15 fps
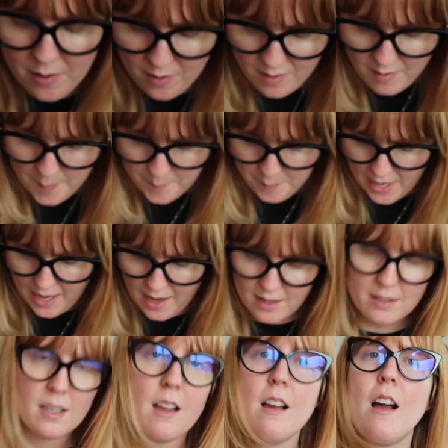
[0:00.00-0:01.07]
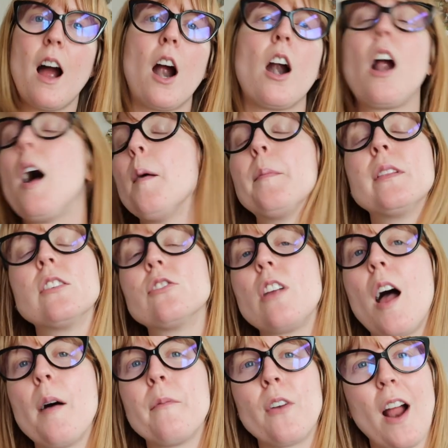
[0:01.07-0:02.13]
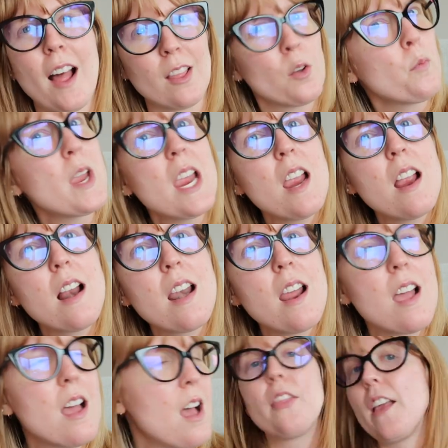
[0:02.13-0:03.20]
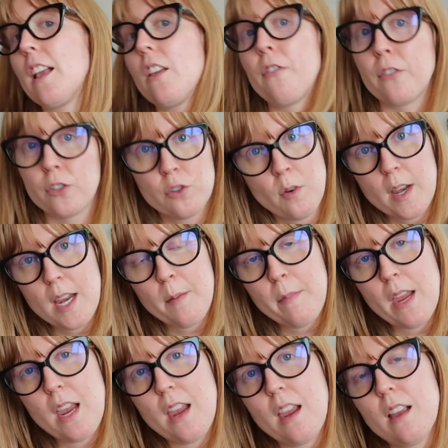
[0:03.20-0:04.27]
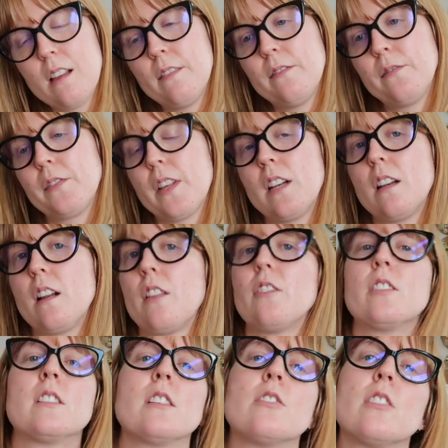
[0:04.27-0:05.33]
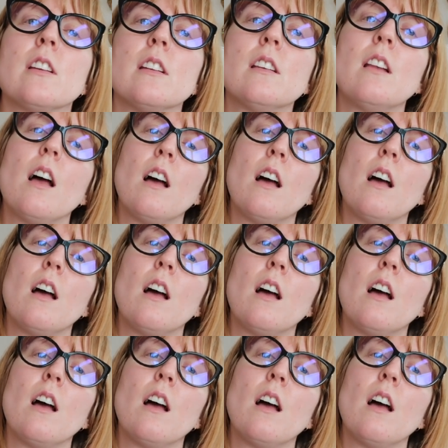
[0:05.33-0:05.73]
Girl and Bat are up in the shop for Halloween. Thank you for joining me in another edition